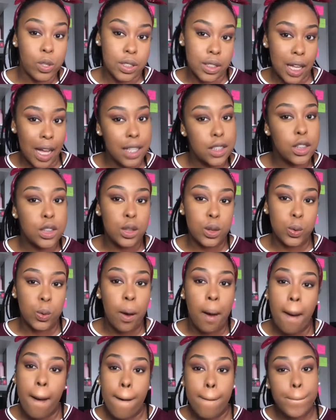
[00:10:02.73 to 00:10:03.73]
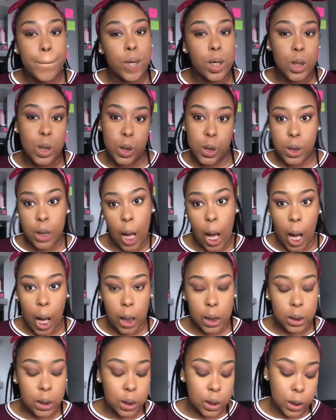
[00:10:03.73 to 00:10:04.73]
it's not too
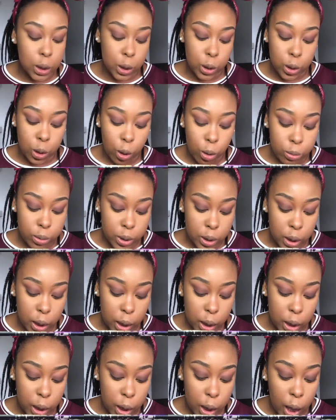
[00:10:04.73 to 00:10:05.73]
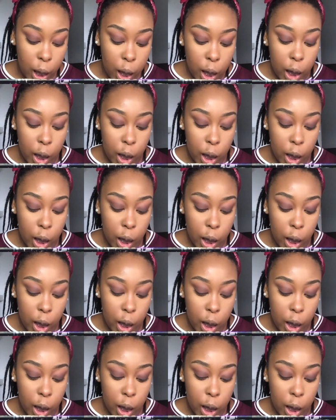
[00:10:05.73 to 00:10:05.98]
precise. You know what I'm saying?